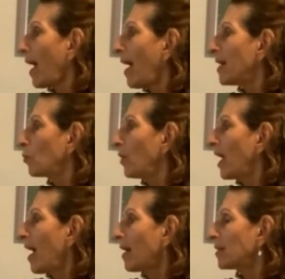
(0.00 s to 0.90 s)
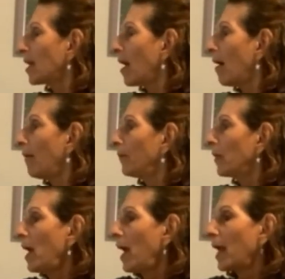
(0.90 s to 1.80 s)
As we exhale,
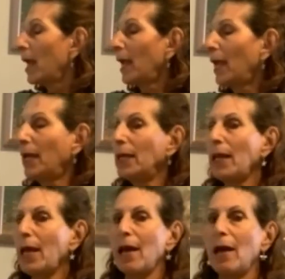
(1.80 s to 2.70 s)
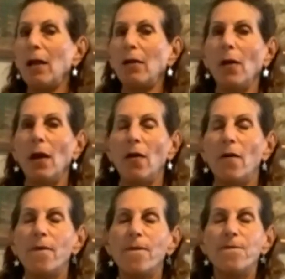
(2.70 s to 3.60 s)
inhale
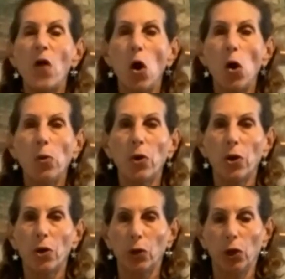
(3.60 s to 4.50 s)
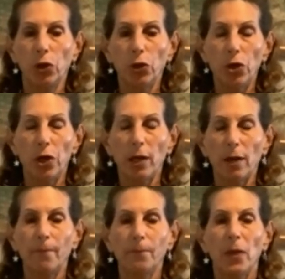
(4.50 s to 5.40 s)
forward. Good.
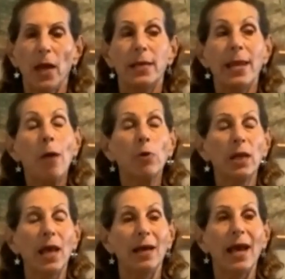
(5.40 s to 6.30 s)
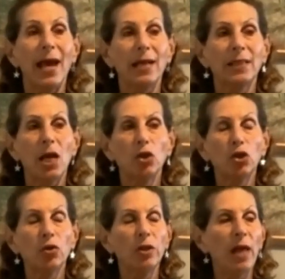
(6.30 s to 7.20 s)
Now we're going to exhale to
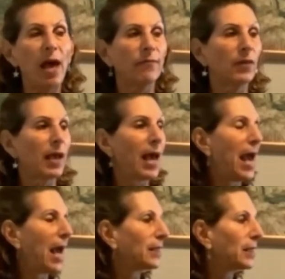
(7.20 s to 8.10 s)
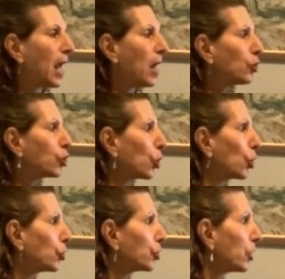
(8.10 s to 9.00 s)
the left. Exhale,
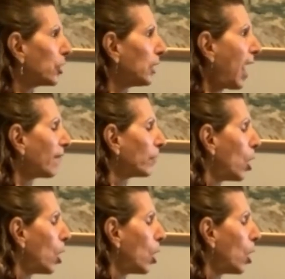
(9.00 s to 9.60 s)
turn to the left.